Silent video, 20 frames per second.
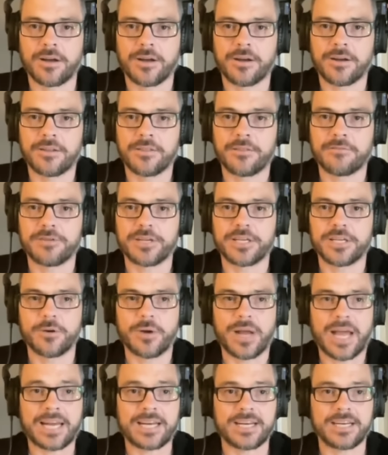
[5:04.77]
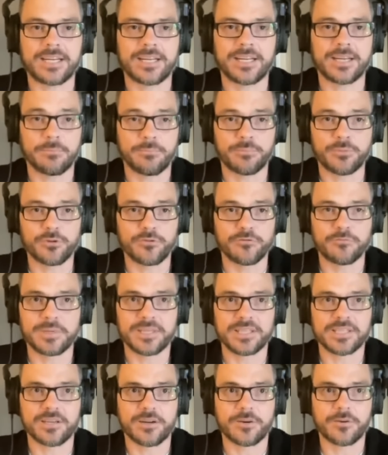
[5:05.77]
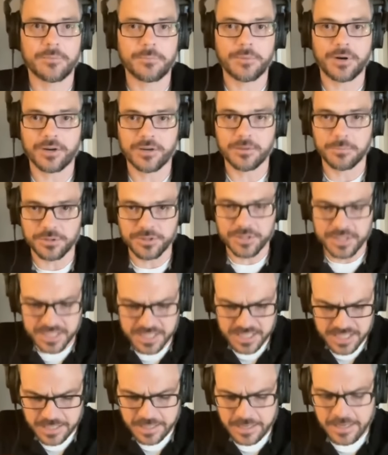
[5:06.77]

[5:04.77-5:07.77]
the video editing improvements are remarkable to see.